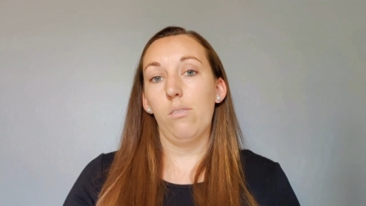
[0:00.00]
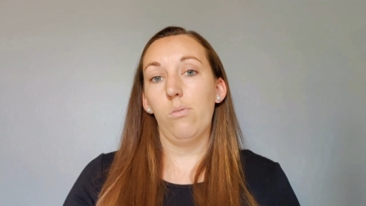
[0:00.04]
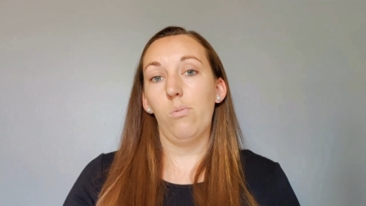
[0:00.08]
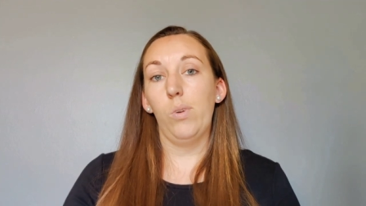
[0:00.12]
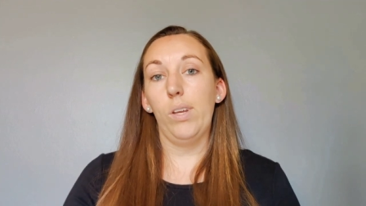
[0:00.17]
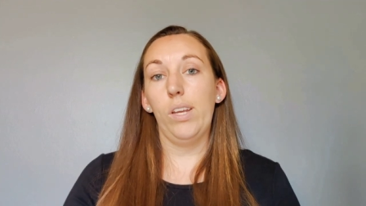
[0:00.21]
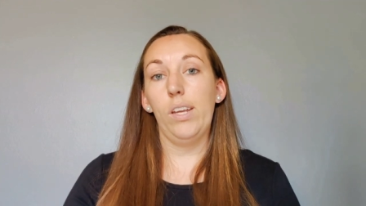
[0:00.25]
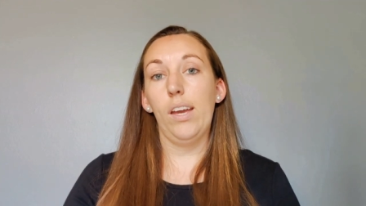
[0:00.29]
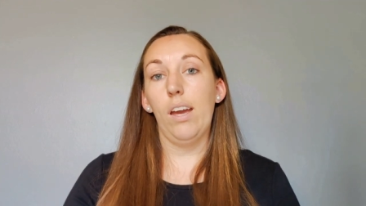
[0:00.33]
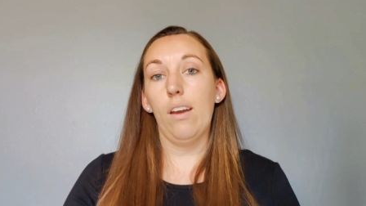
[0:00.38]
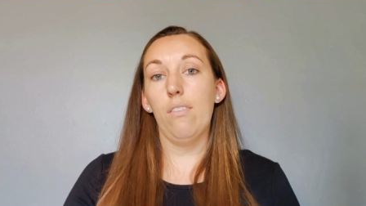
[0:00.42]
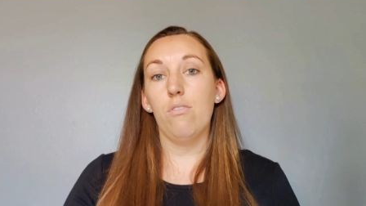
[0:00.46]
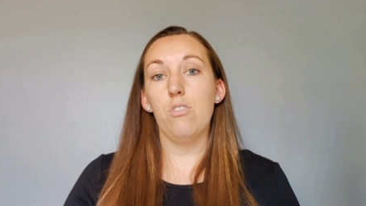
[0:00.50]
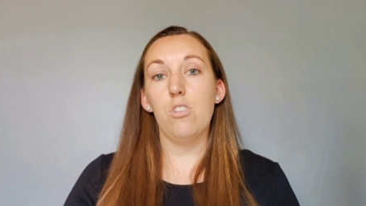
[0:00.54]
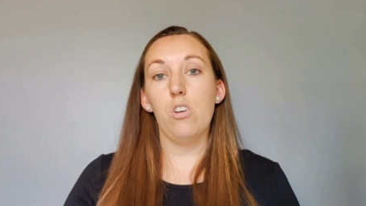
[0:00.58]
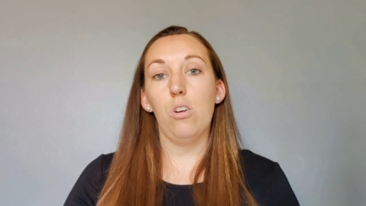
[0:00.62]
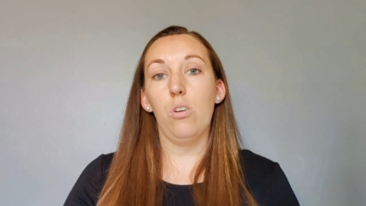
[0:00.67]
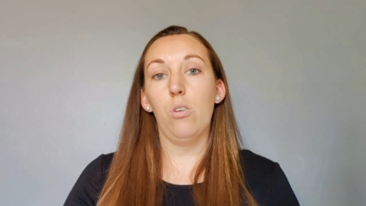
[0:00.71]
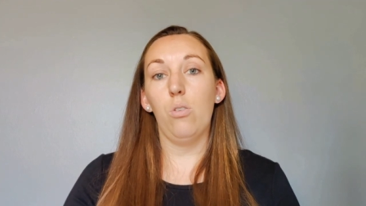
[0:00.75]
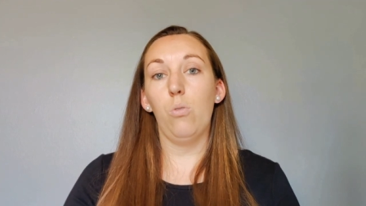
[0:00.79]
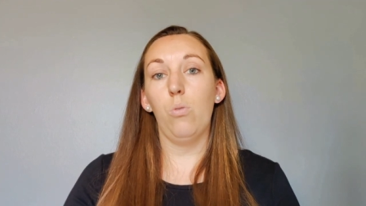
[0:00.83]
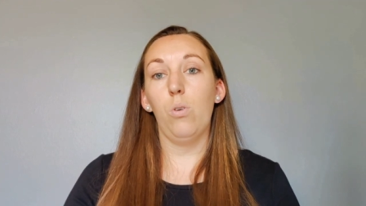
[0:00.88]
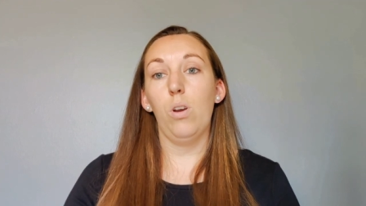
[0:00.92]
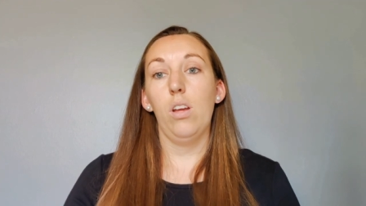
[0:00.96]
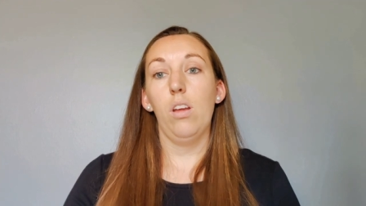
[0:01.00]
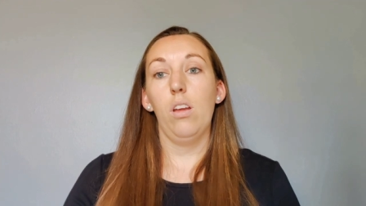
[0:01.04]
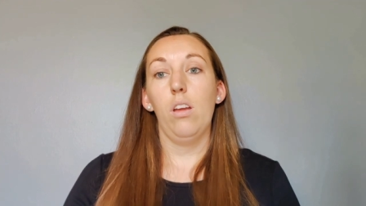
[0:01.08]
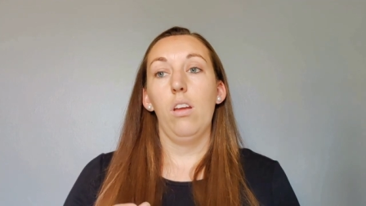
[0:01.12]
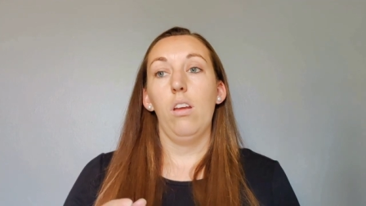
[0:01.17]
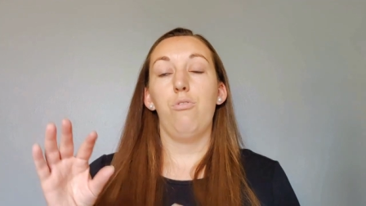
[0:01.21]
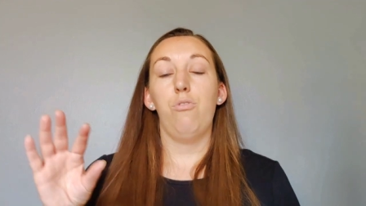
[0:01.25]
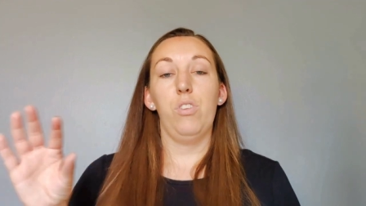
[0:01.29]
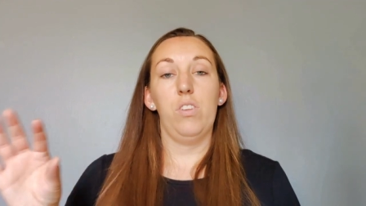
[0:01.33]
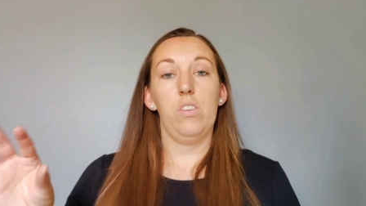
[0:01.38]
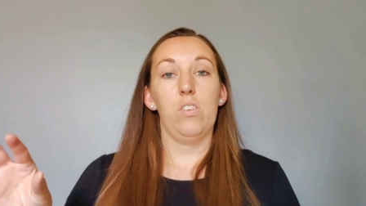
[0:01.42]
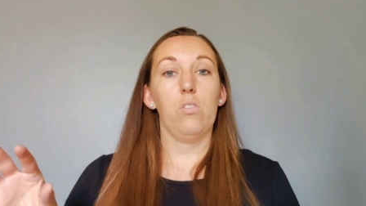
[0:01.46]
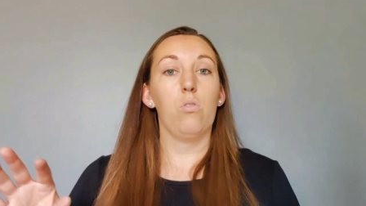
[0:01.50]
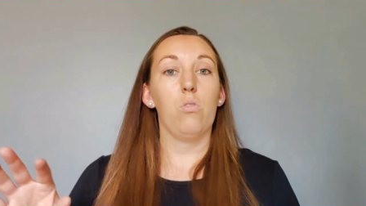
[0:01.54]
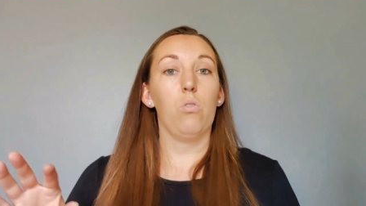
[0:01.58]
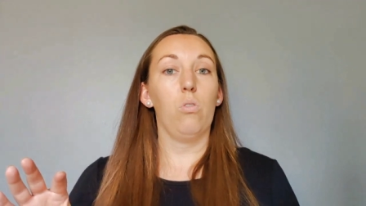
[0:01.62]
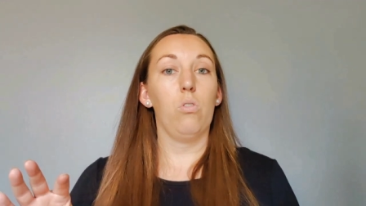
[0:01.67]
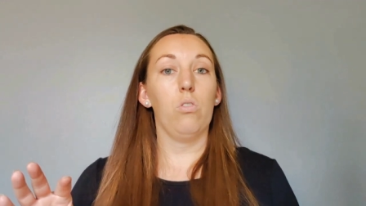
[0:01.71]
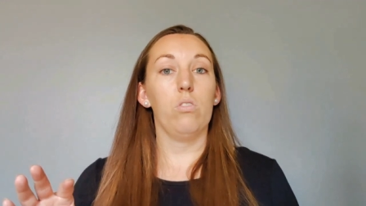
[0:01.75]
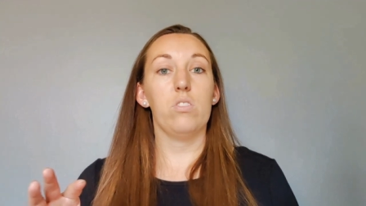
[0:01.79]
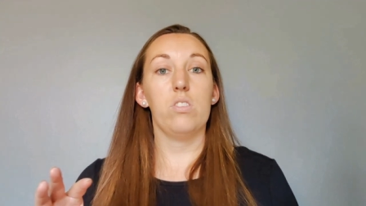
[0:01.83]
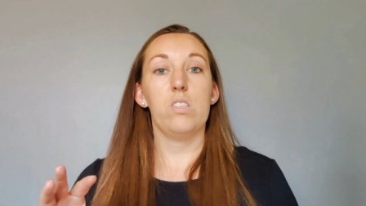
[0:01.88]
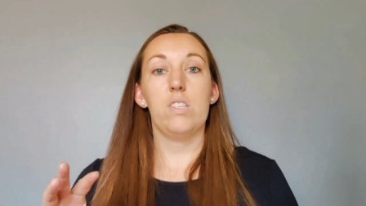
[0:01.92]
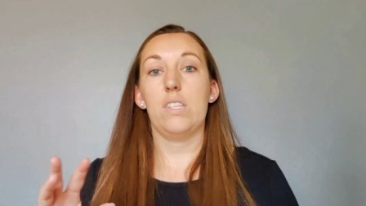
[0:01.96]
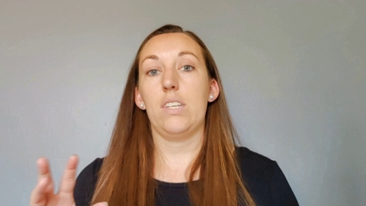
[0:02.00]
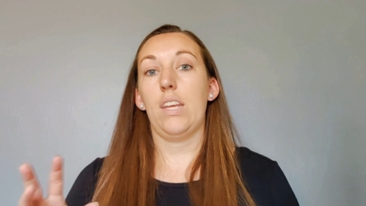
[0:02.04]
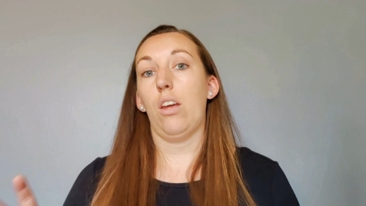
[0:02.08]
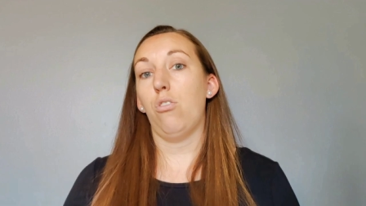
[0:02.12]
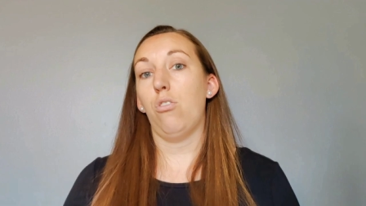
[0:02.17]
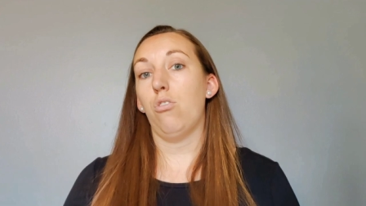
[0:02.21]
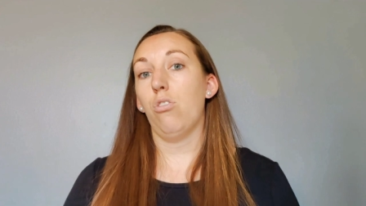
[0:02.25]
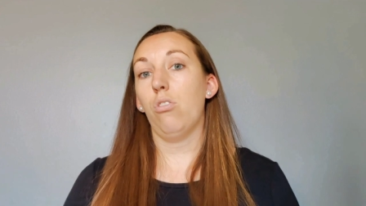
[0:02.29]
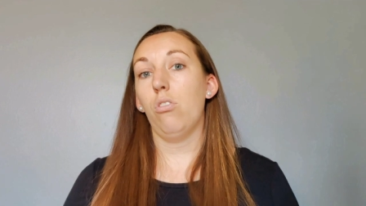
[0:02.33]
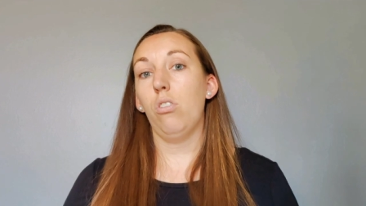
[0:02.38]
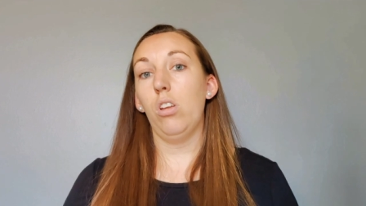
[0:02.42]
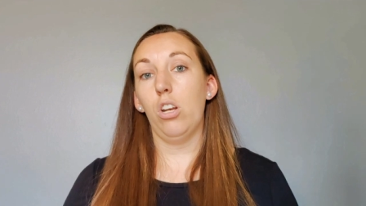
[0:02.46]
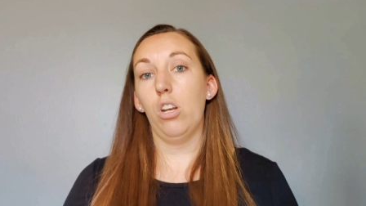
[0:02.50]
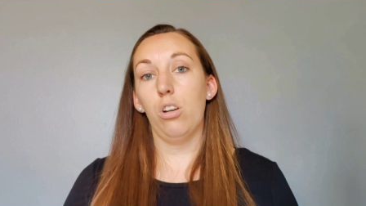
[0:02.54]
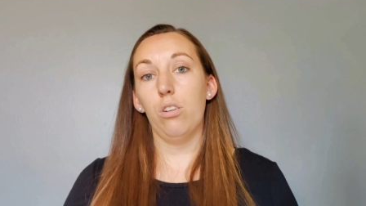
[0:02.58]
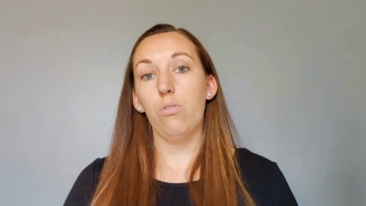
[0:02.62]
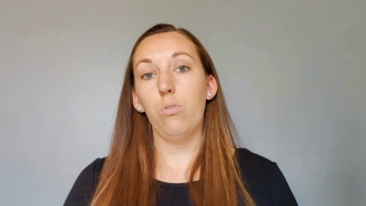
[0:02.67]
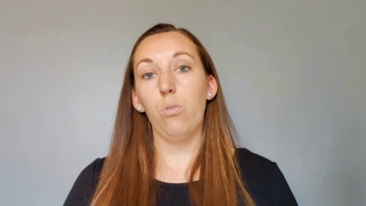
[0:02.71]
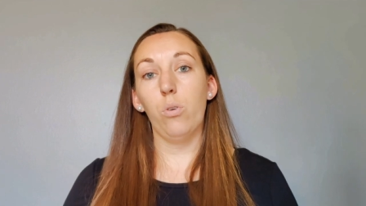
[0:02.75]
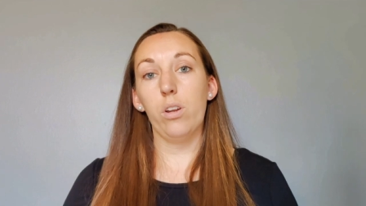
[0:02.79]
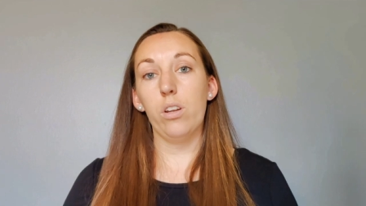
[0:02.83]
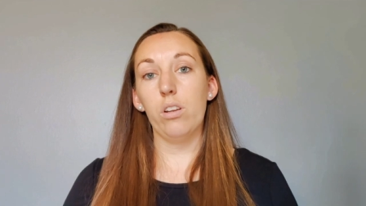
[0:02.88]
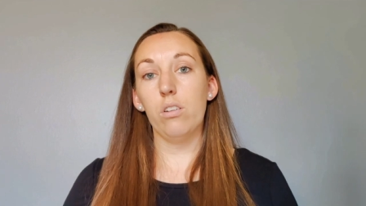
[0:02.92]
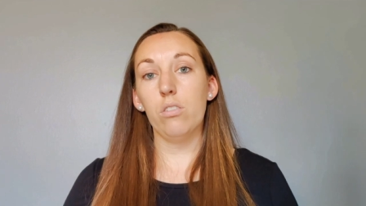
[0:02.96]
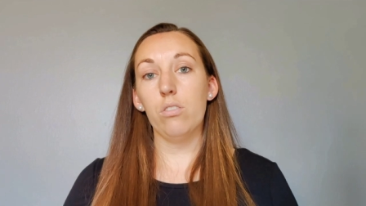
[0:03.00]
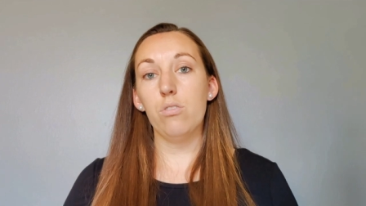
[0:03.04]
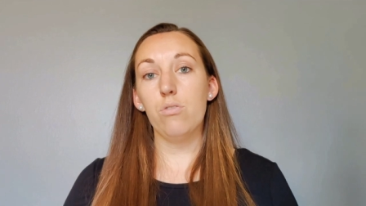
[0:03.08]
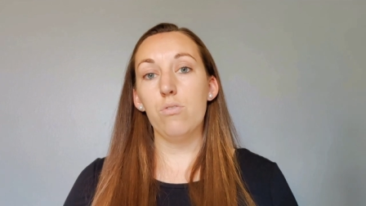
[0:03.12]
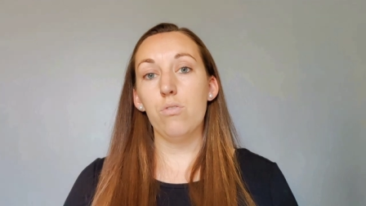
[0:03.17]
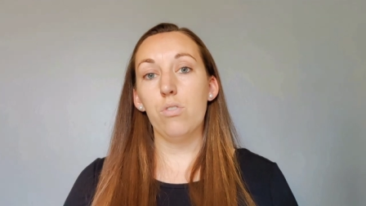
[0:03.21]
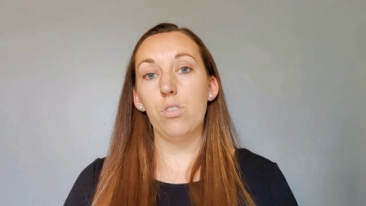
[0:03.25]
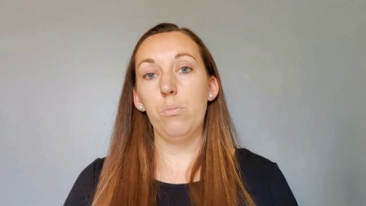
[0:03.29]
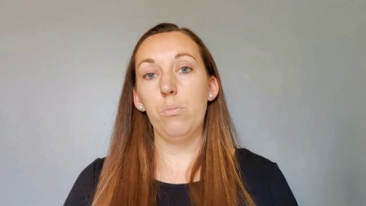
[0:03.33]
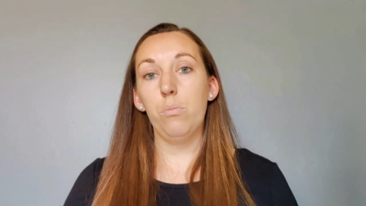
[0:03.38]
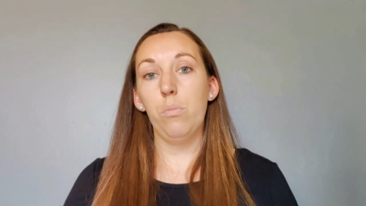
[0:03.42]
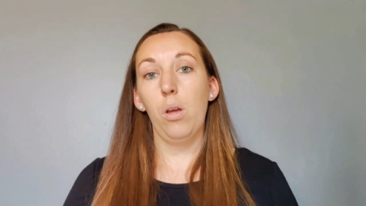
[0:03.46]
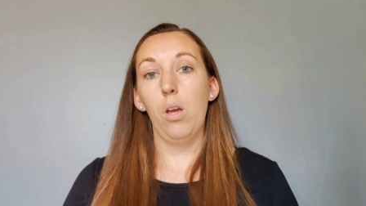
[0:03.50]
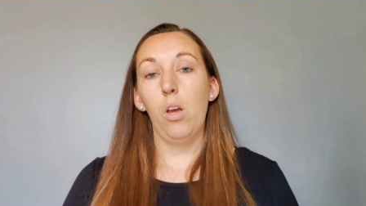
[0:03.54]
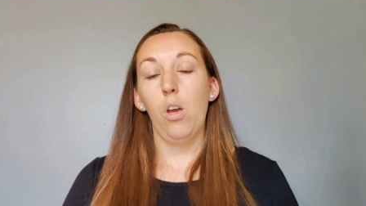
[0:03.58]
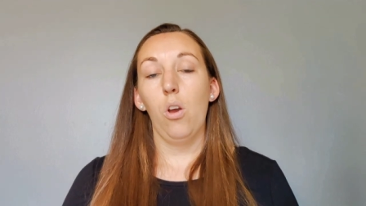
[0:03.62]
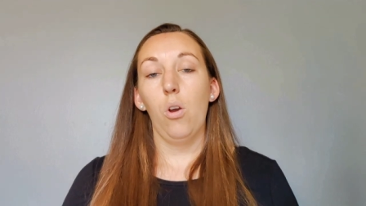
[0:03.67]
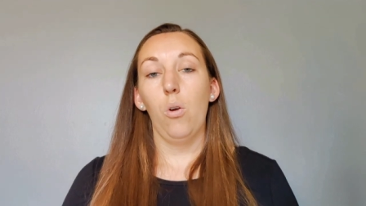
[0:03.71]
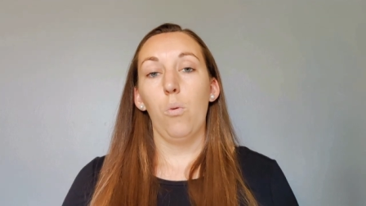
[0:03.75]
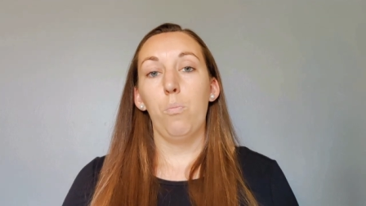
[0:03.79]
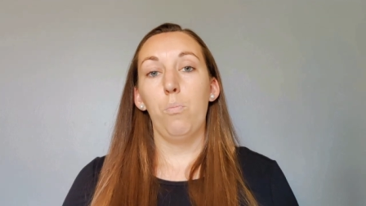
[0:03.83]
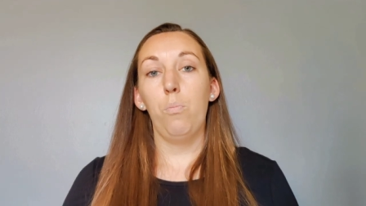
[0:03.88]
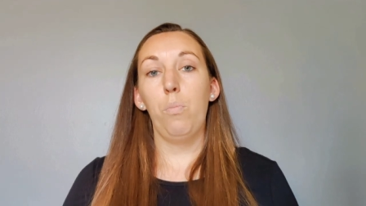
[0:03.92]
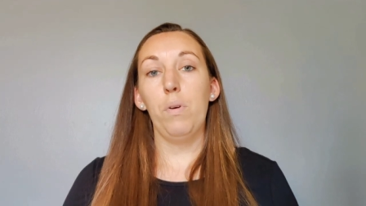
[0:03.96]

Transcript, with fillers: we have no physical schedule in our four year old's room,